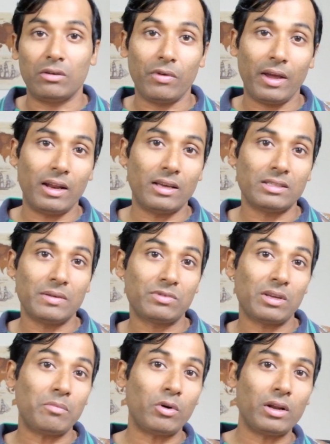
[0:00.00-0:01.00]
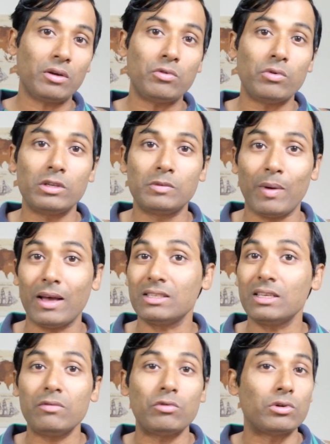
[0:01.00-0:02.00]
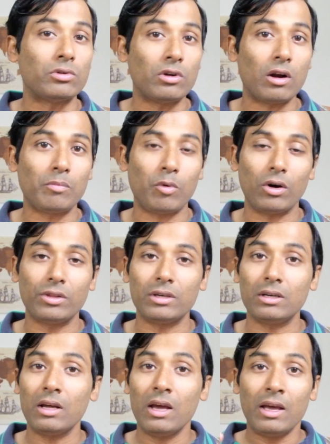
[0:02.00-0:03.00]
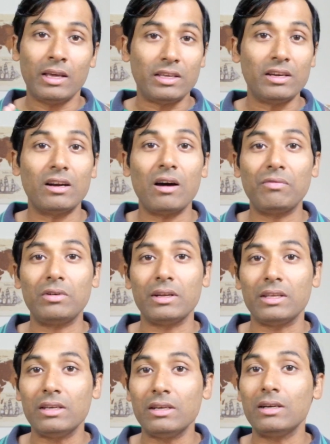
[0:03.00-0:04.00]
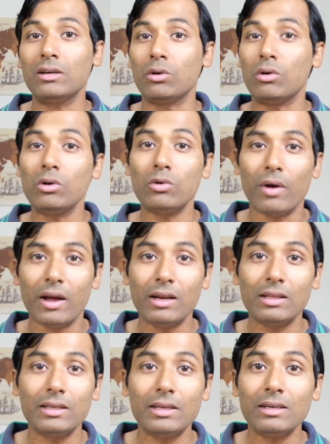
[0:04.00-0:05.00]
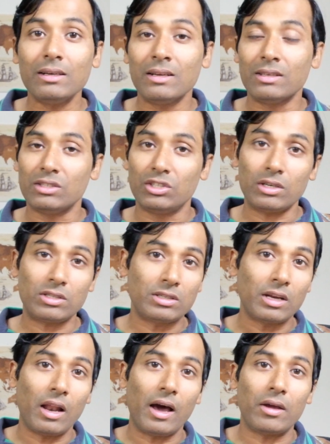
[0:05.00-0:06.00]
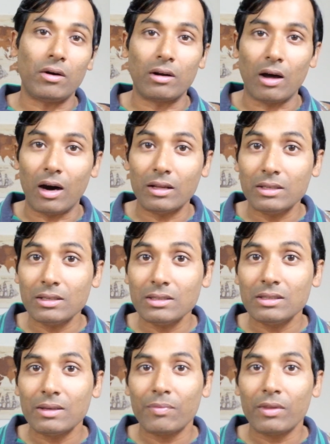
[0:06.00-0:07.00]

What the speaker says: Whereas if somebody who is passive, who do not bother year after year, don't do anything, just rely on others